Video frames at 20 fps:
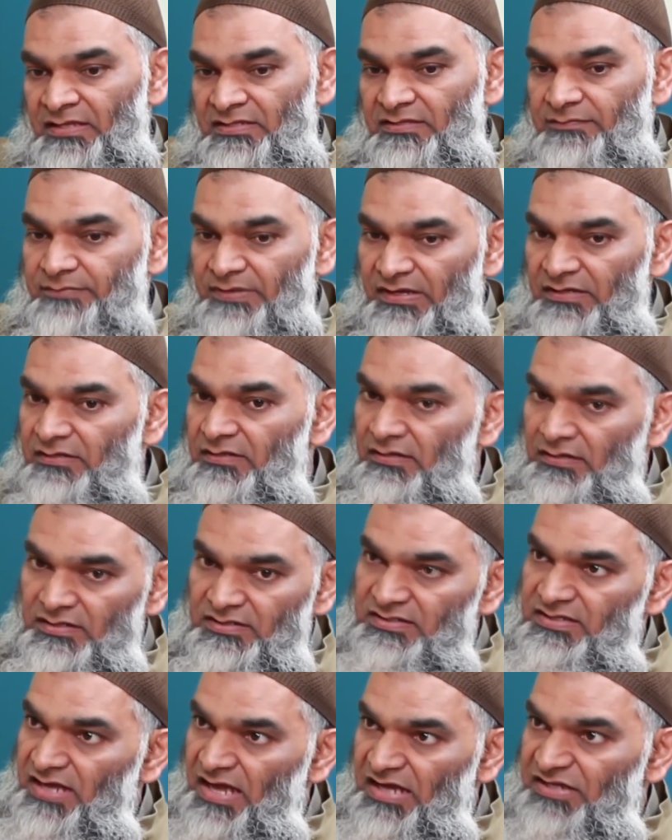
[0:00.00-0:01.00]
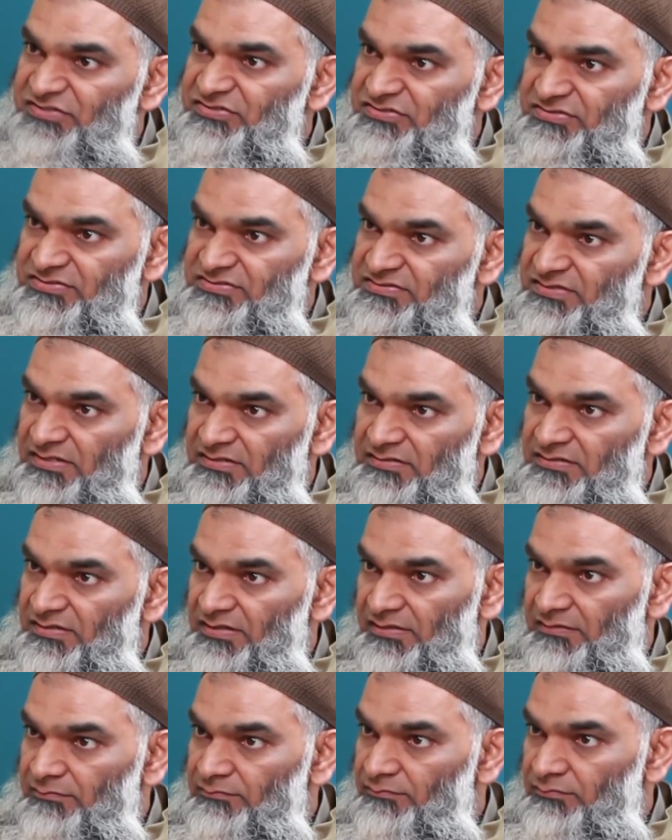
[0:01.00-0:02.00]
depending on the actions that
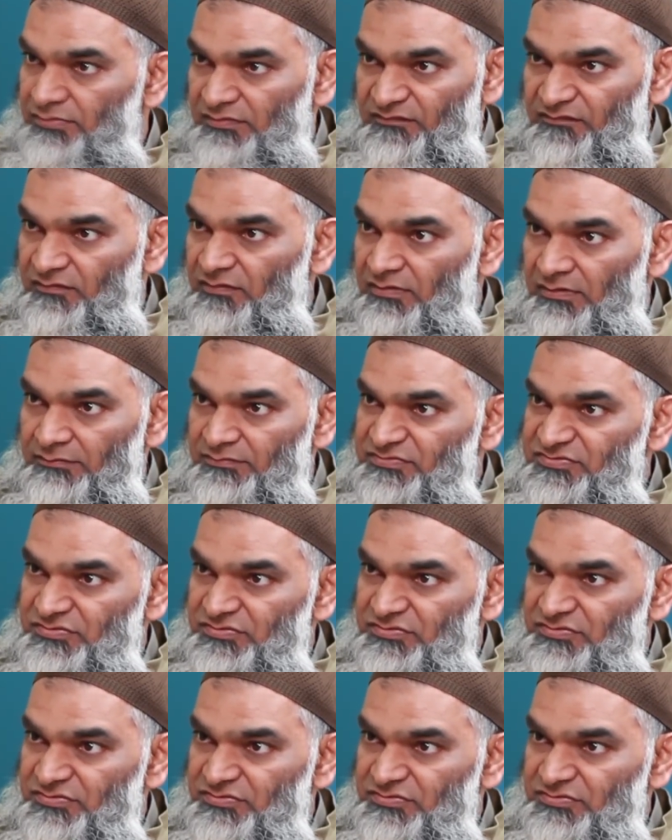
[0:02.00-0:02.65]
they perform.